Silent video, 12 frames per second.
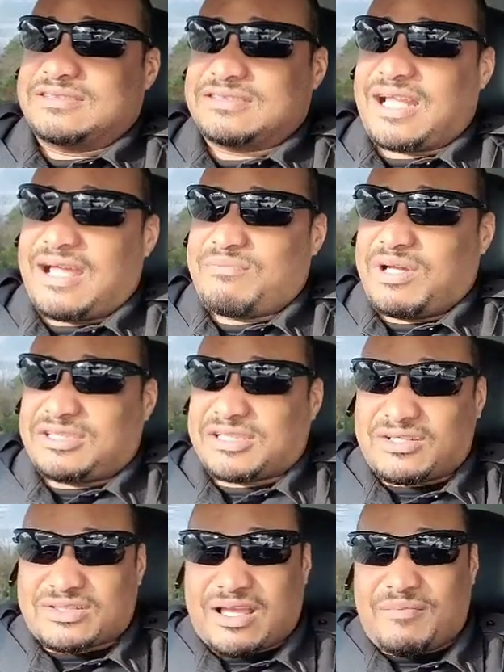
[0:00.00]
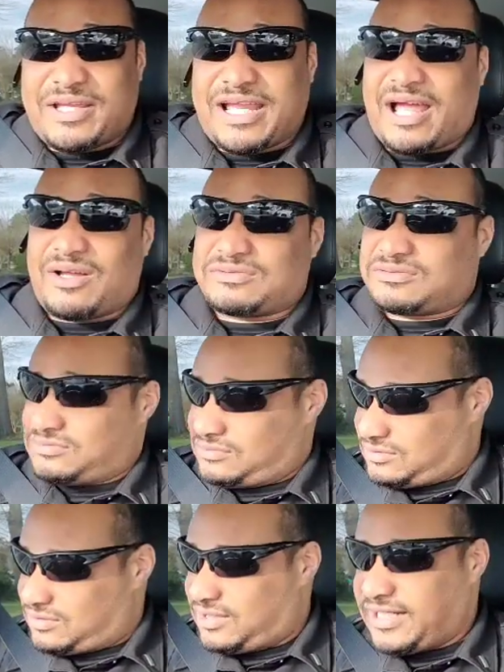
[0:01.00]
Not much else coming out.
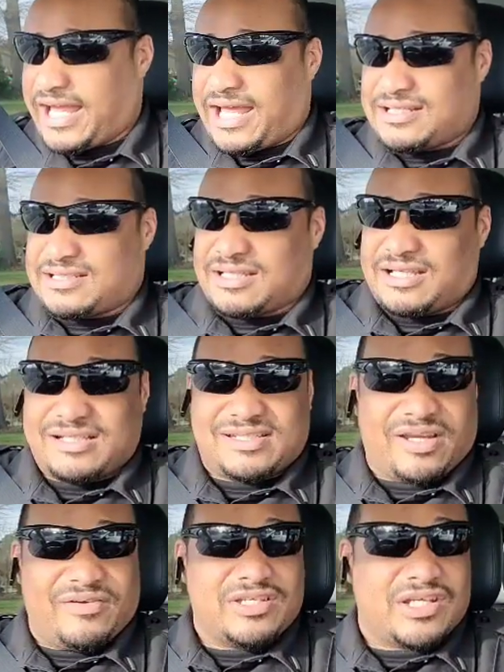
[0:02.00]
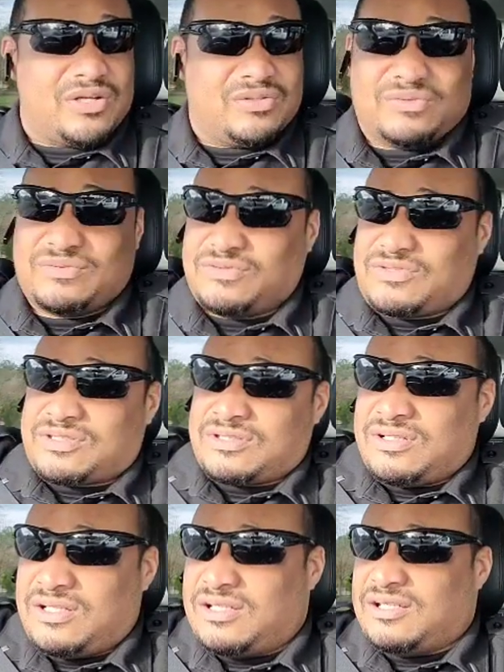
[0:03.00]
You got Jerry Jones
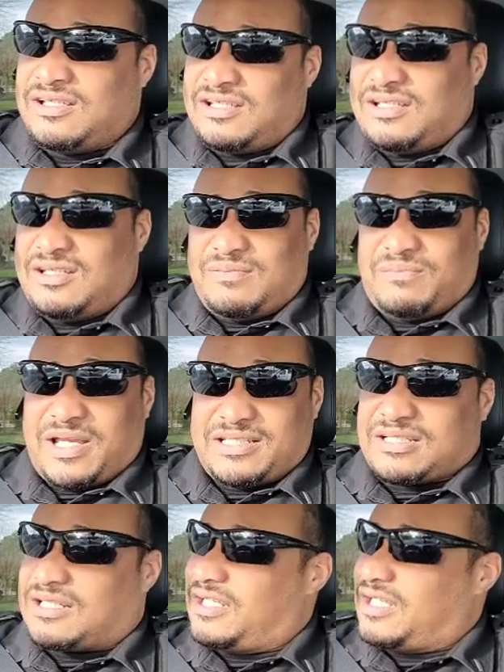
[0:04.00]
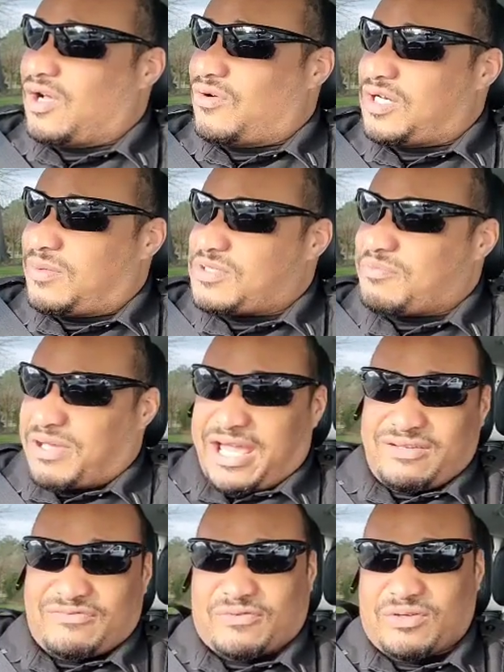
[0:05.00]
basically going up to
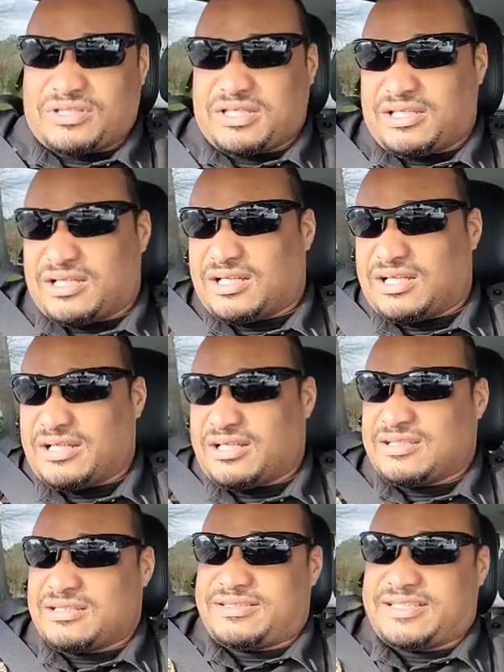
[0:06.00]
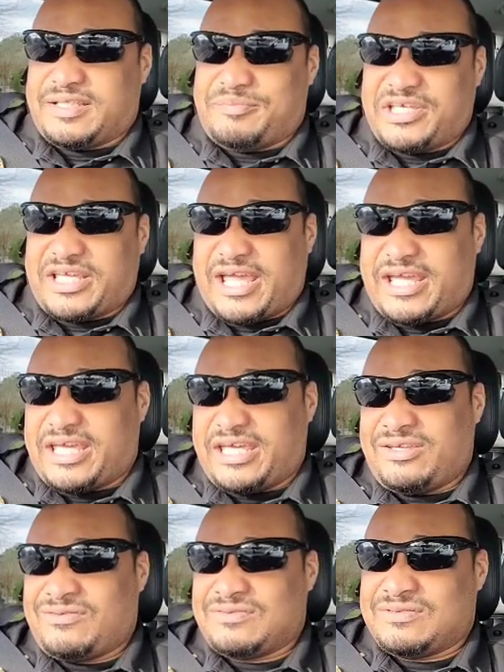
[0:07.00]
bat for the
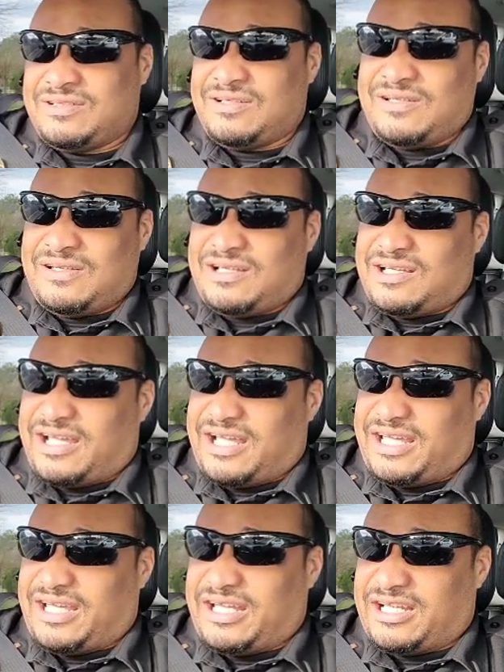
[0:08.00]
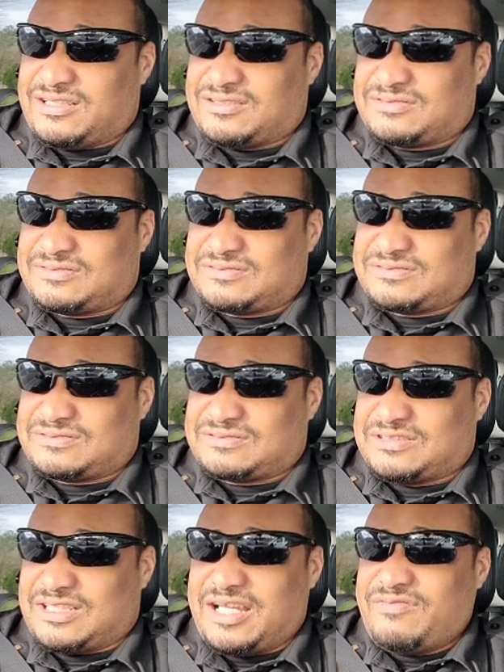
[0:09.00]
CBA. And
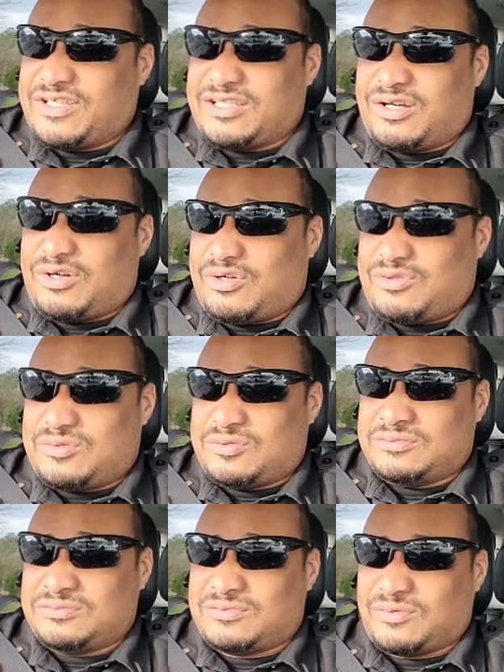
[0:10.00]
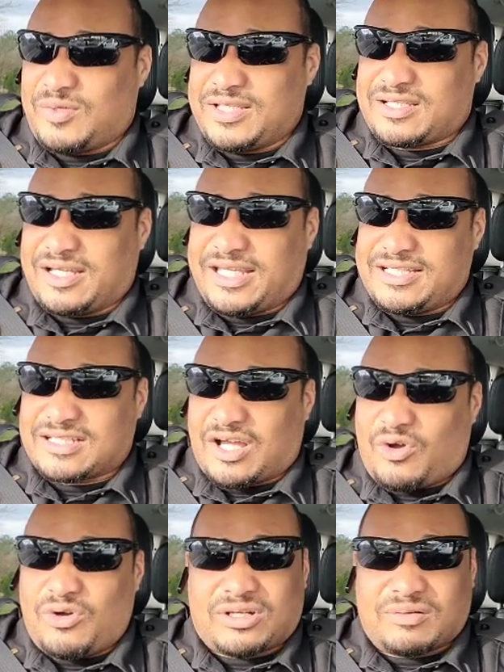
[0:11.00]
even though we think he's an
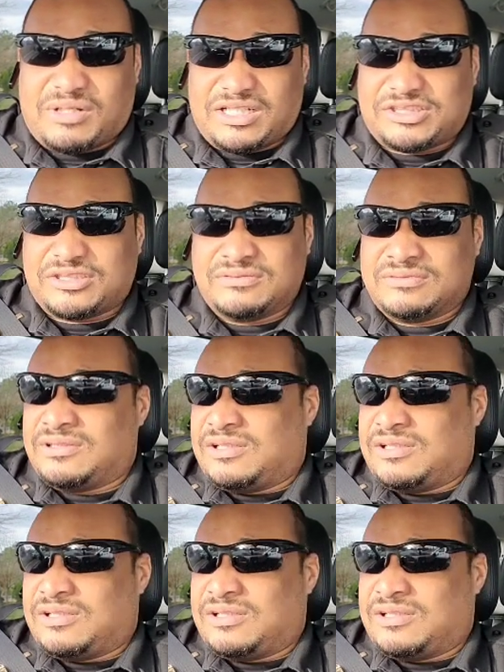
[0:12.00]
old curmudgeon